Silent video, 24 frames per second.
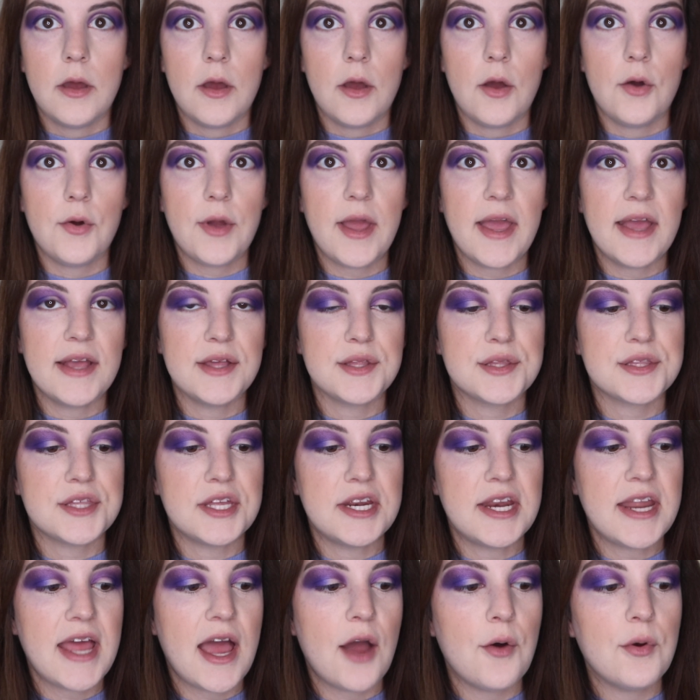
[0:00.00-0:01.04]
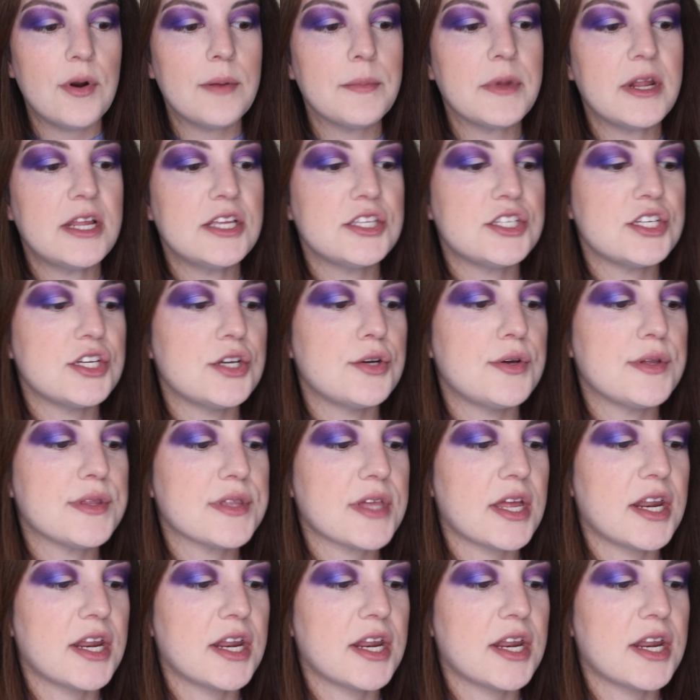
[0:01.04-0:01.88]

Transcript: Okay, so now what I'm gonna do is